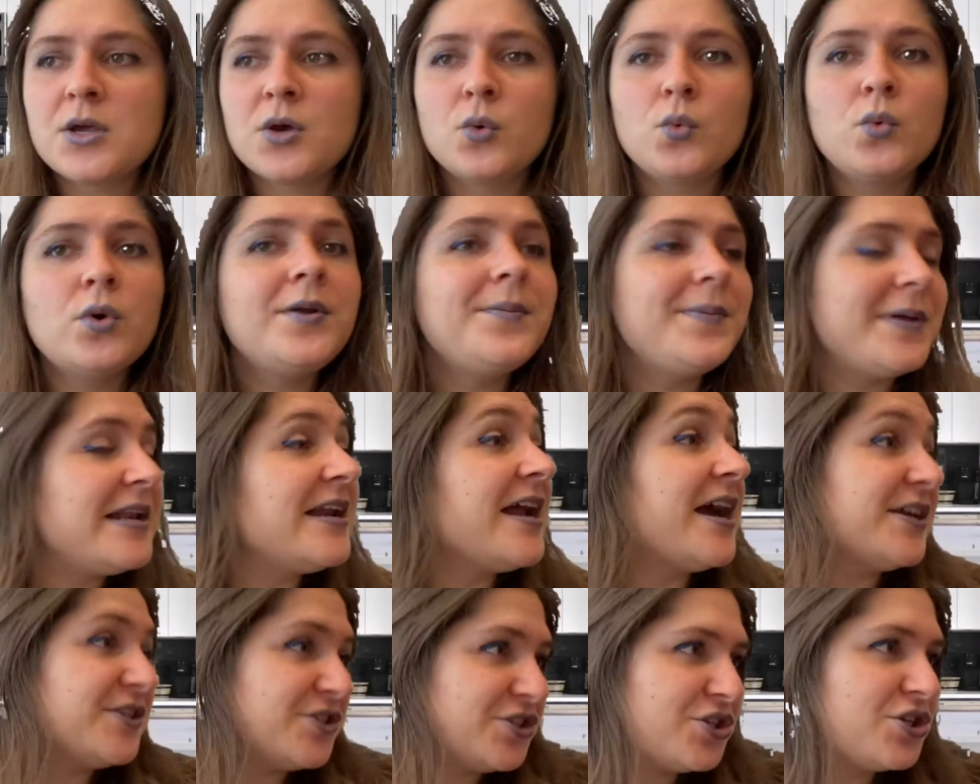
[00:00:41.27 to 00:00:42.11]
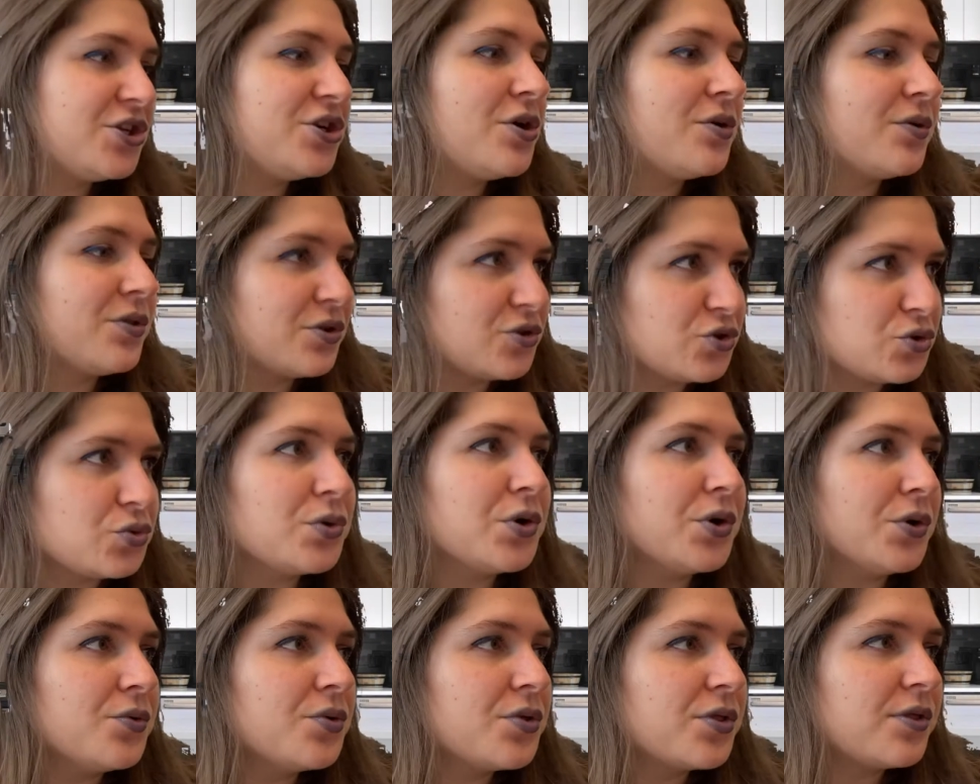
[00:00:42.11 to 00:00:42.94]
would have been nice to know the
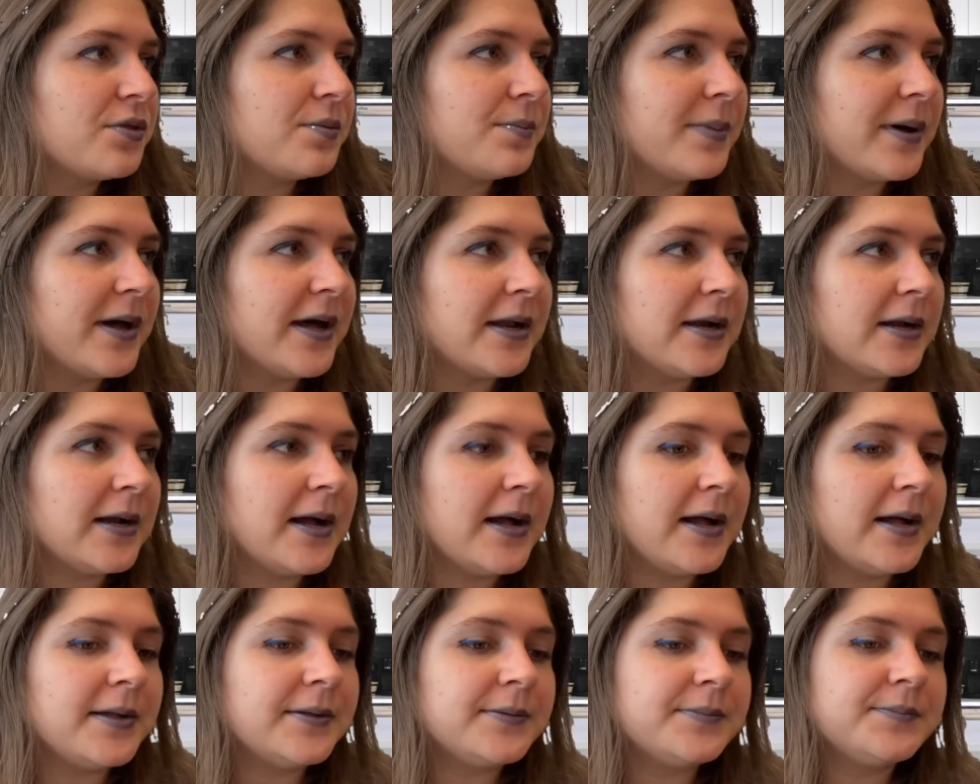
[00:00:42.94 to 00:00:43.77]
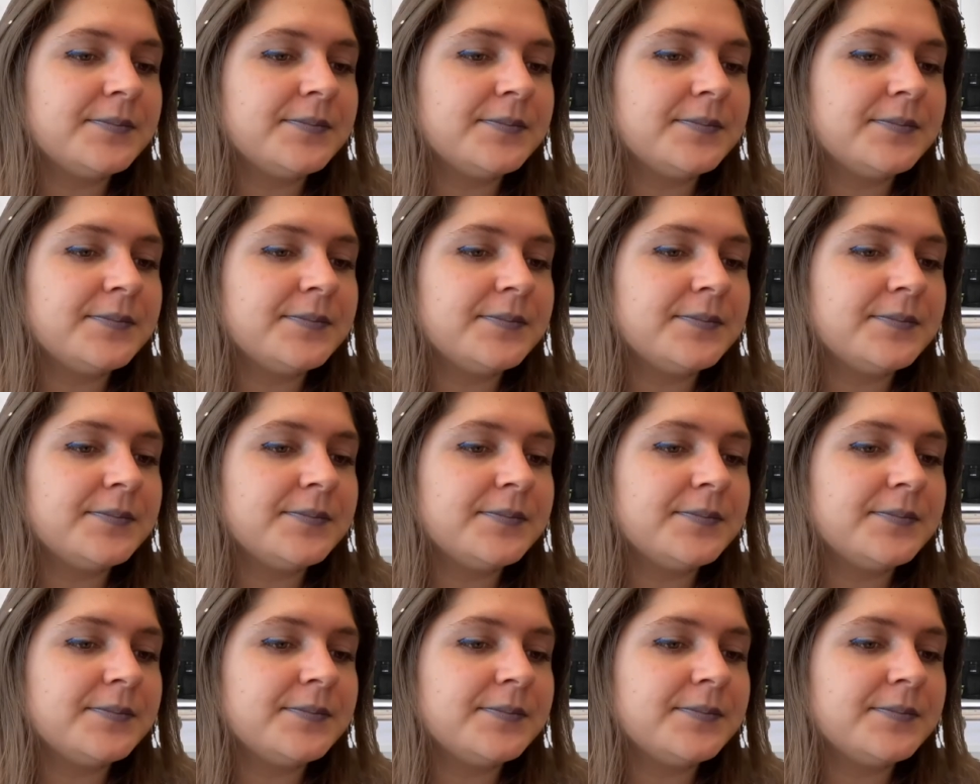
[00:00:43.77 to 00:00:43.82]
truth, but uh,